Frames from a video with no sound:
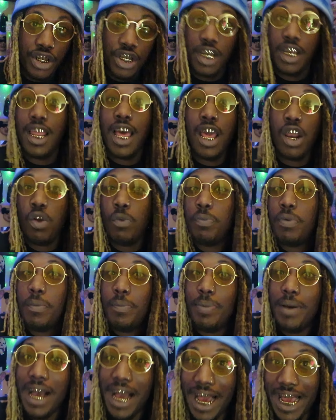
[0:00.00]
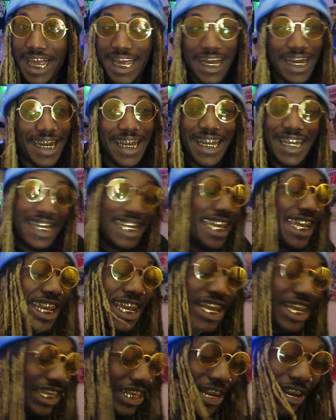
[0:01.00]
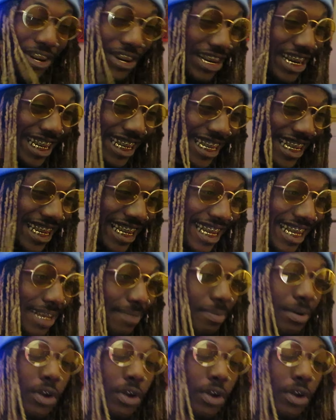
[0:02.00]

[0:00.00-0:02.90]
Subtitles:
gelato papaya. This nigga is hard,